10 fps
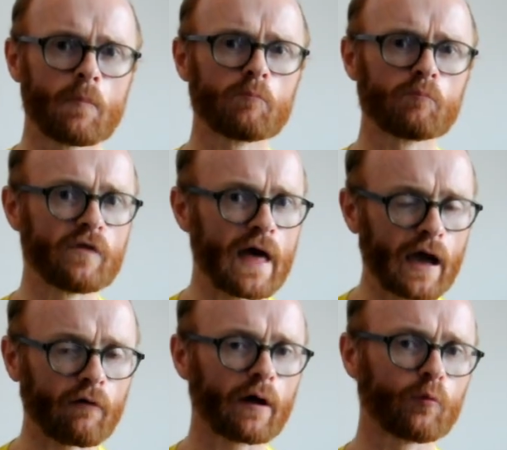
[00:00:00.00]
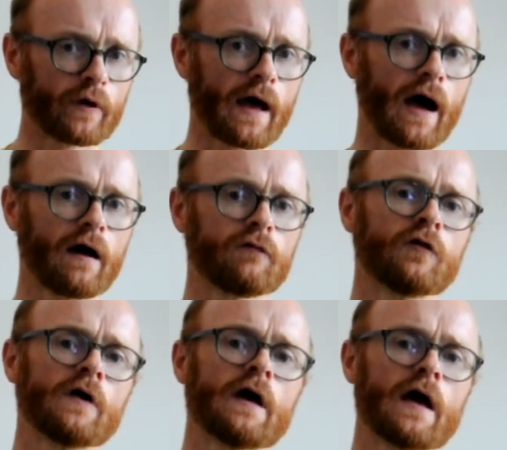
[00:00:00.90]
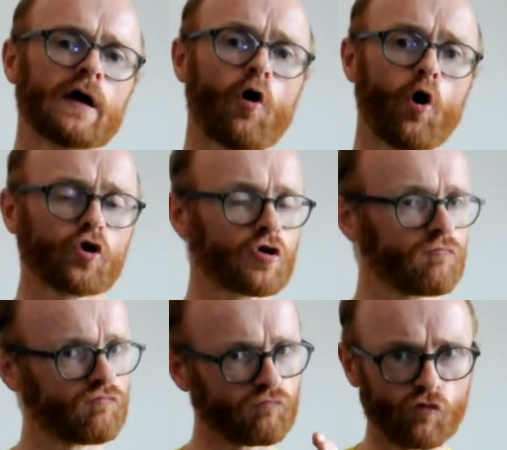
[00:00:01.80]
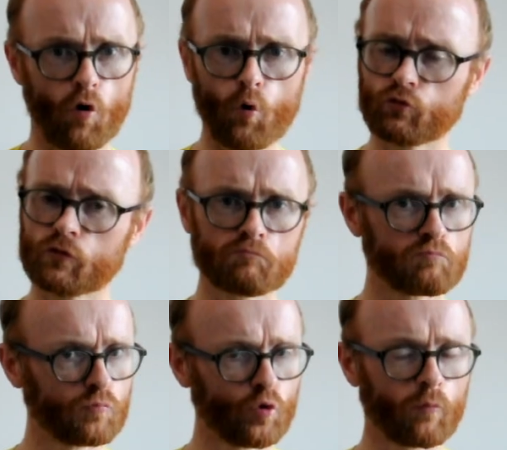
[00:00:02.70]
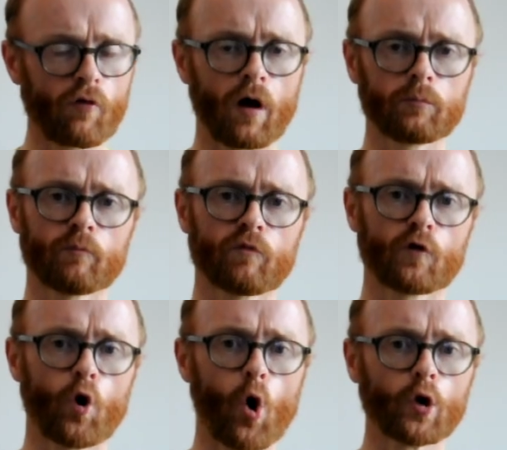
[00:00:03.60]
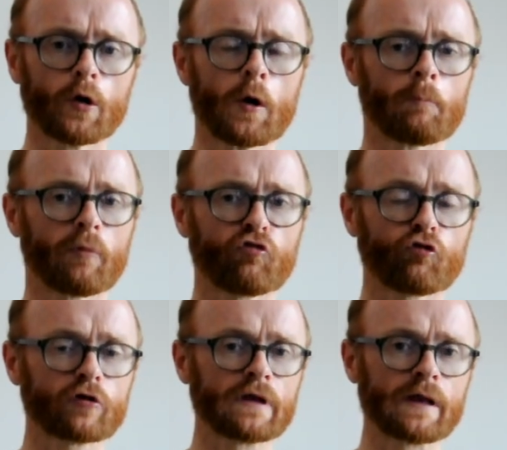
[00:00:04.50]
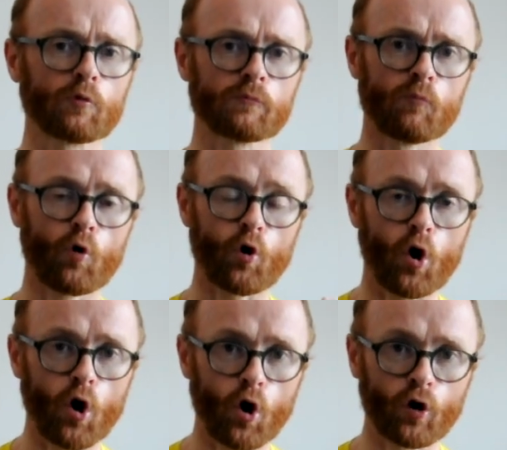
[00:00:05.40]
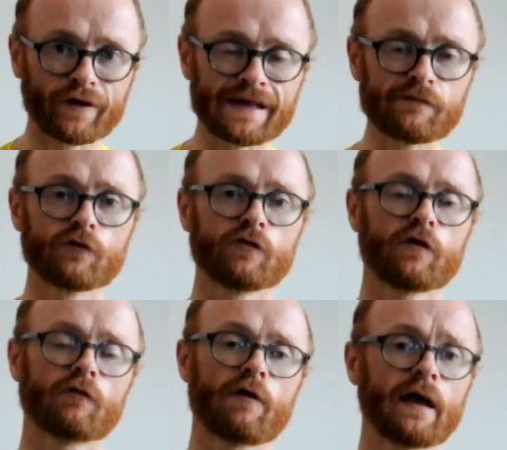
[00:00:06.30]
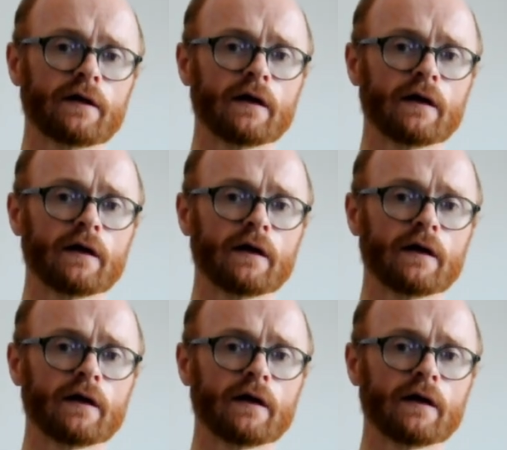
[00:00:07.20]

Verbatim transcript: there I would have a caution road no problems at all but certainly with more uneven terrain.